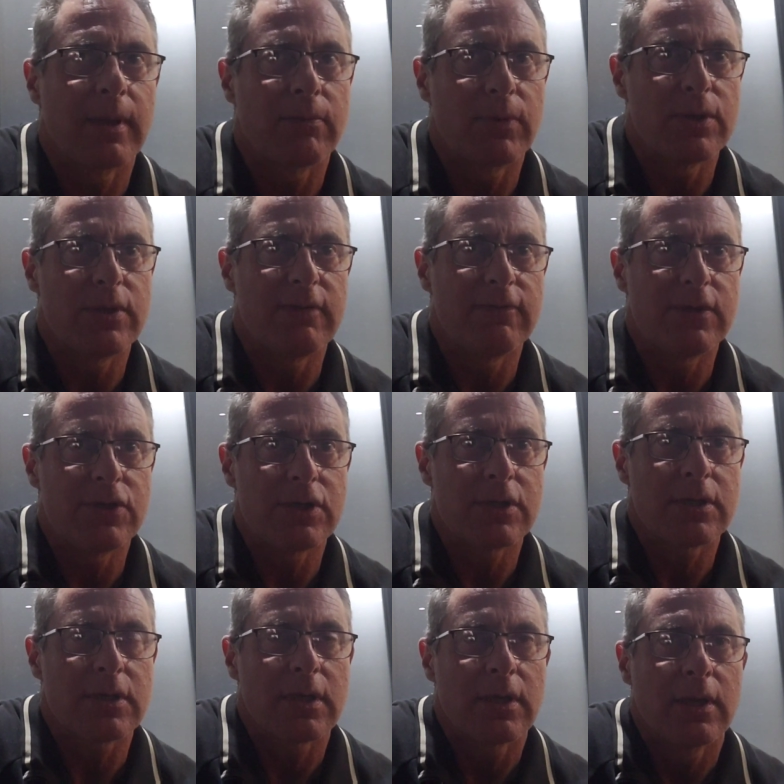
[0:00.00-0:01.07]
with your
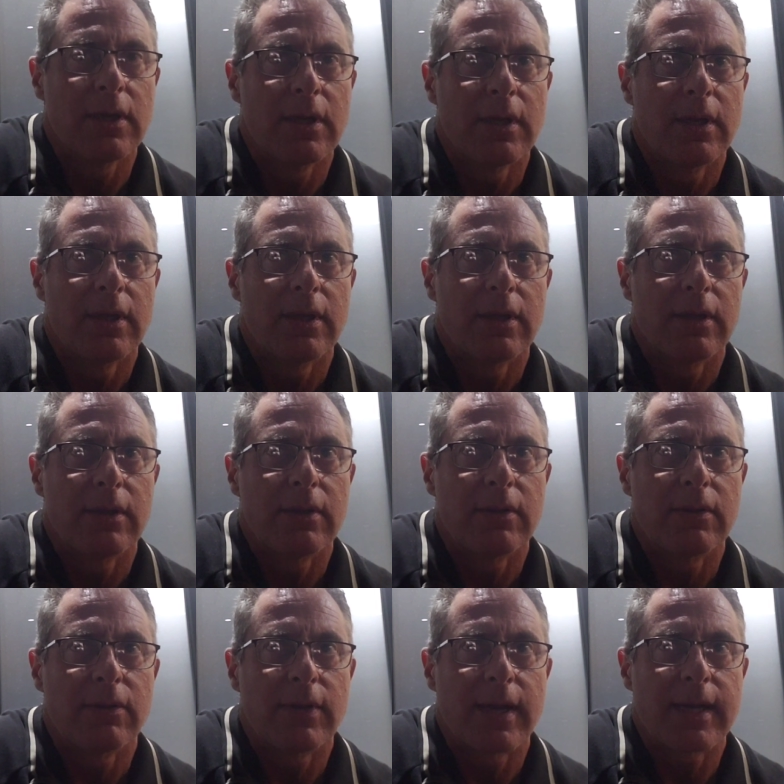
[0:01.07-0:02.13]
vision,
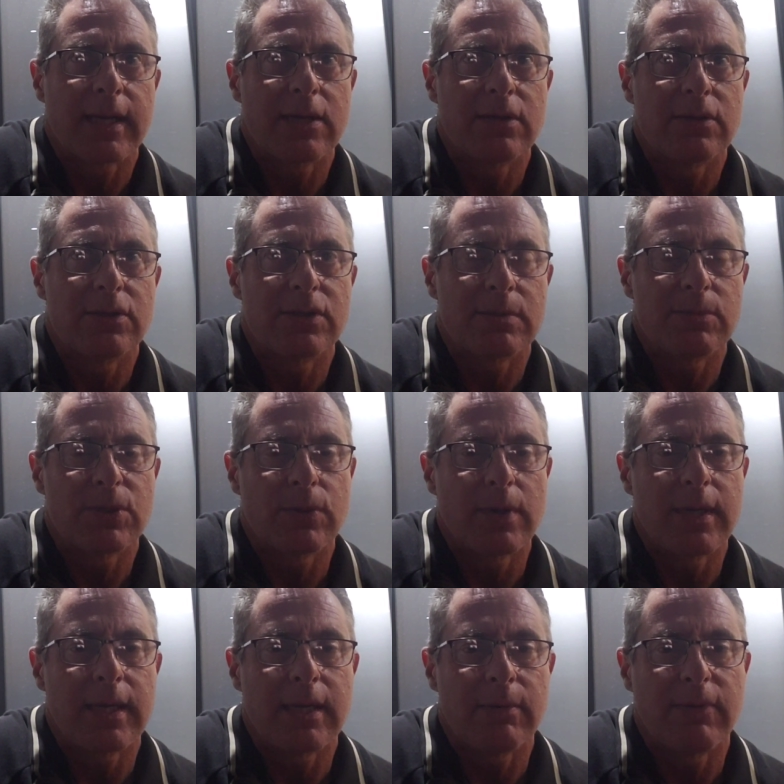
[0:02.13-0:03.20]
they can do some
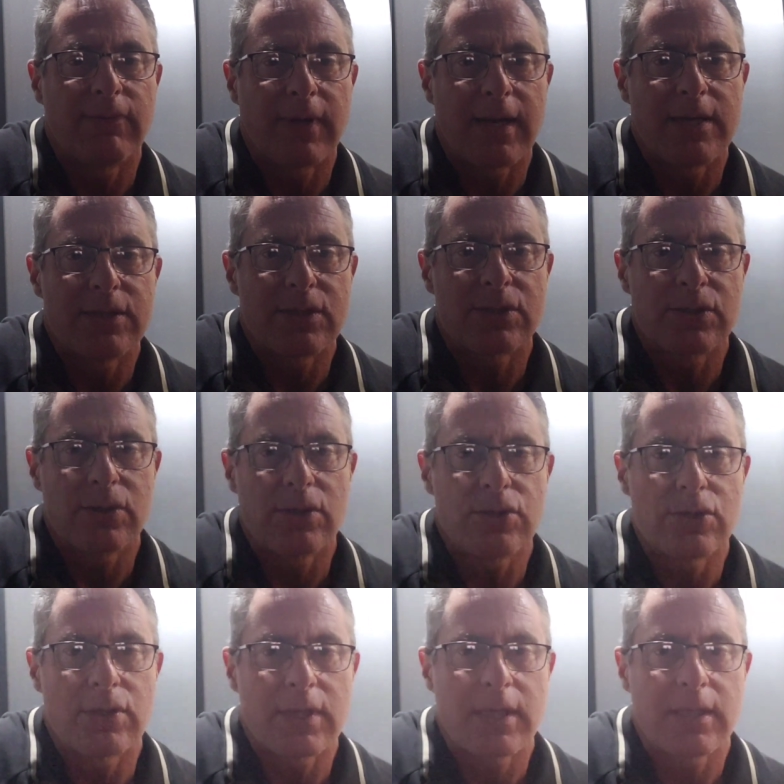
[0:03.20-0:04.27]
tweaking with laser
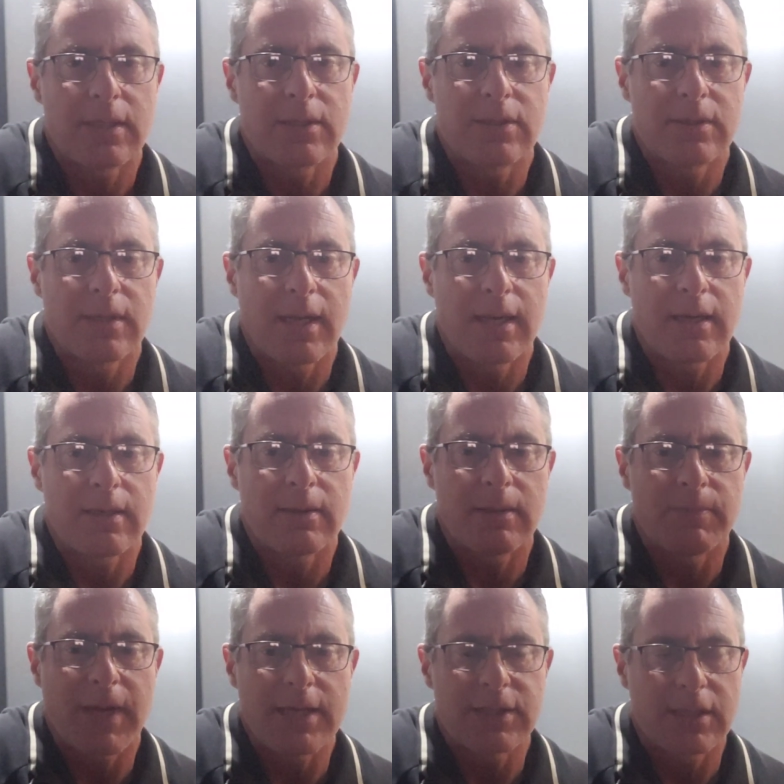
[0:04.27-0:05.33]
surgery. And
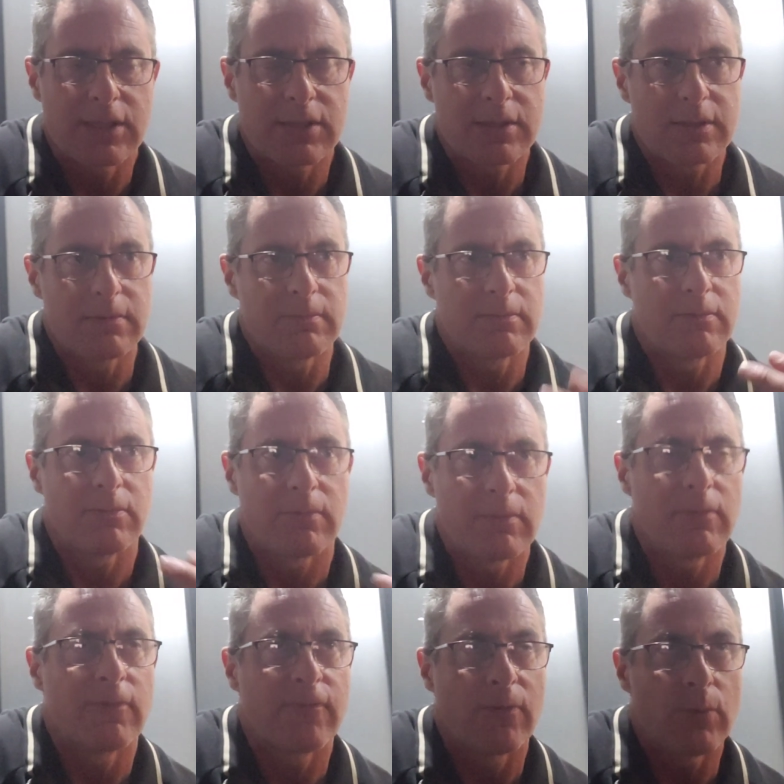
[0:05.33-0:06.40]
basically, it's,
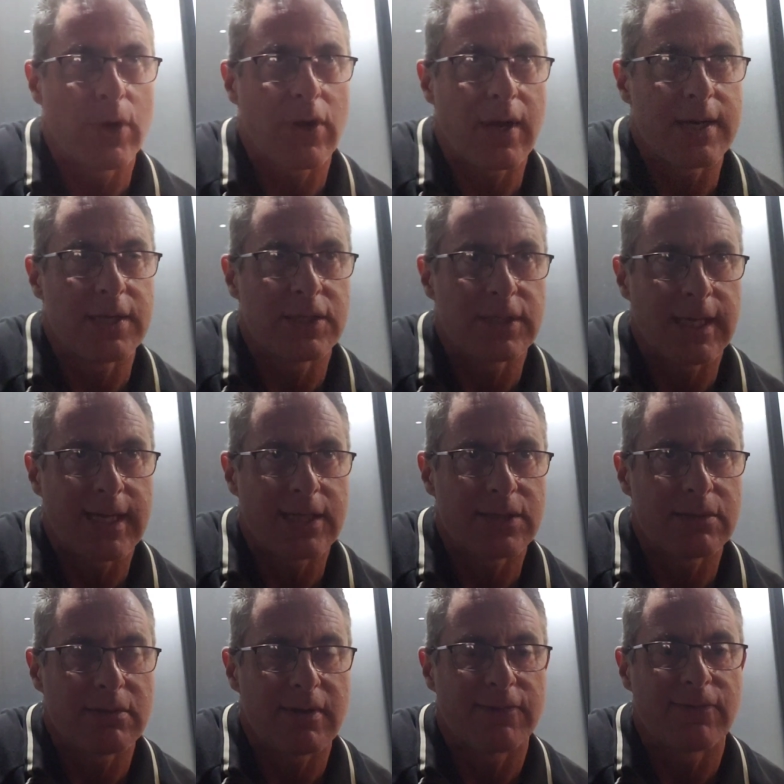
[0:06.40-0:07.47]
from what I understand, it's
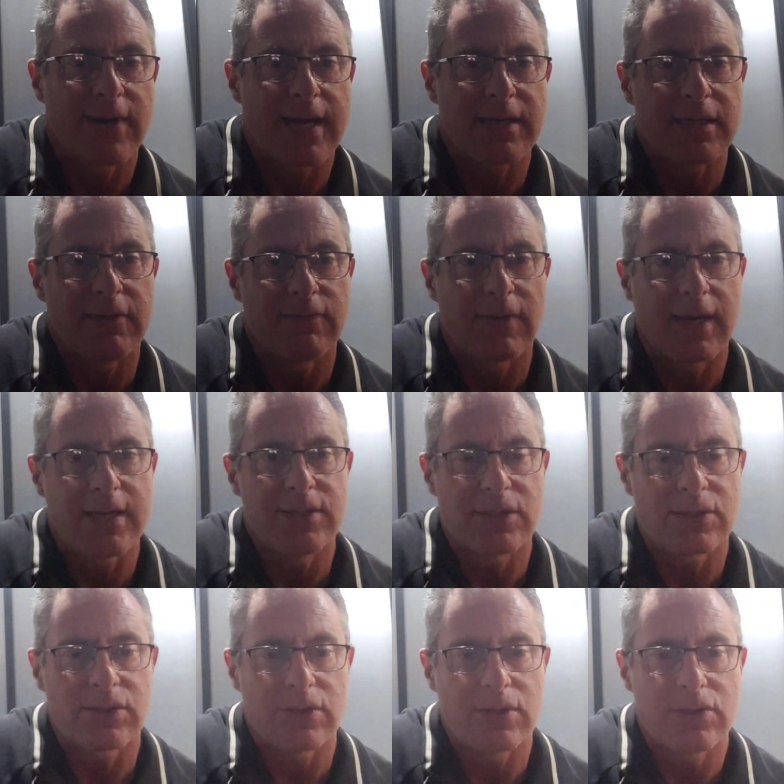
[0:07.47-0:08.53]
a refractive laser
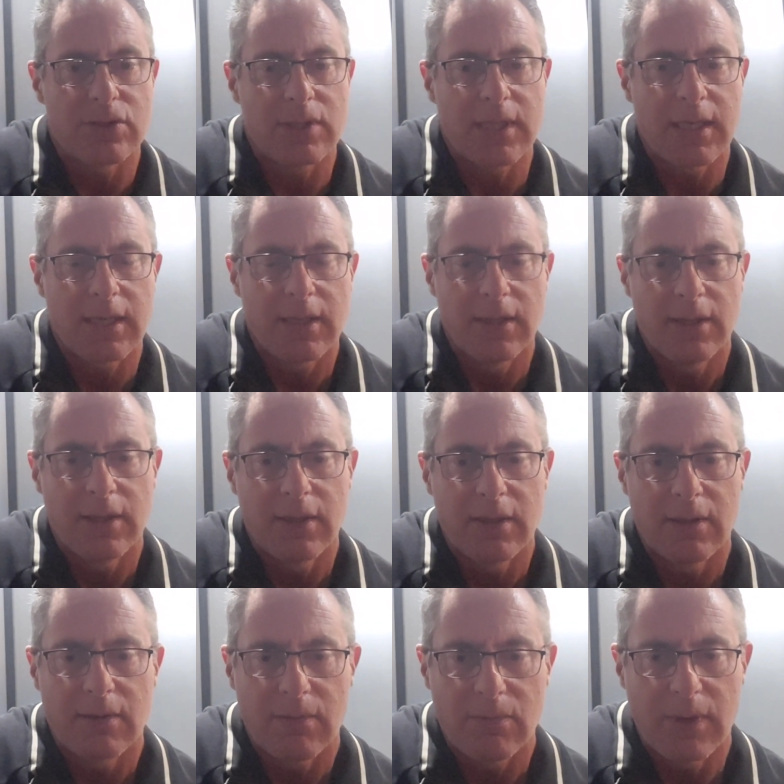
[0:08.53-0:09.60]
surgery
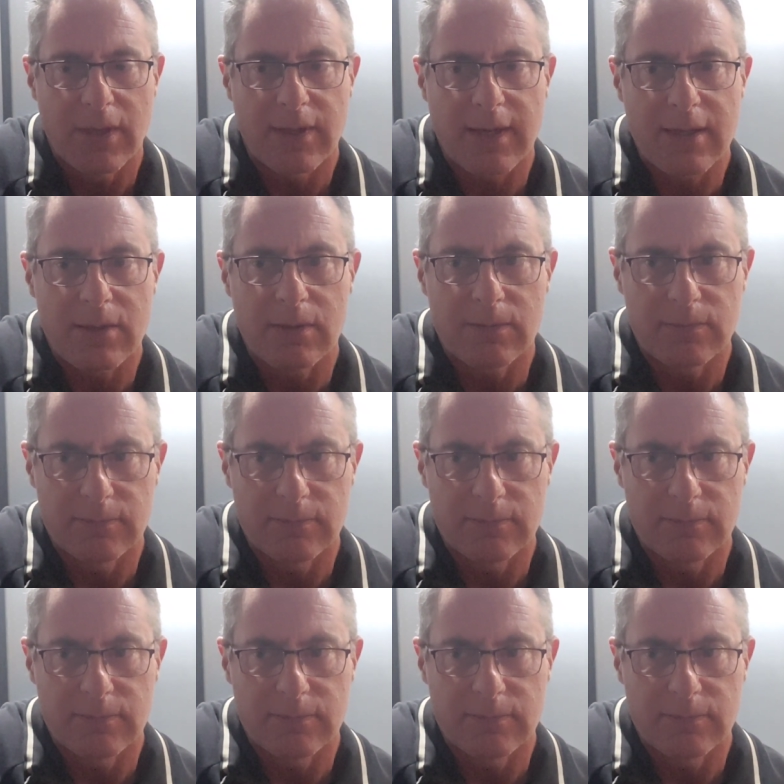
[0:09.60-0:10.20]
where they'll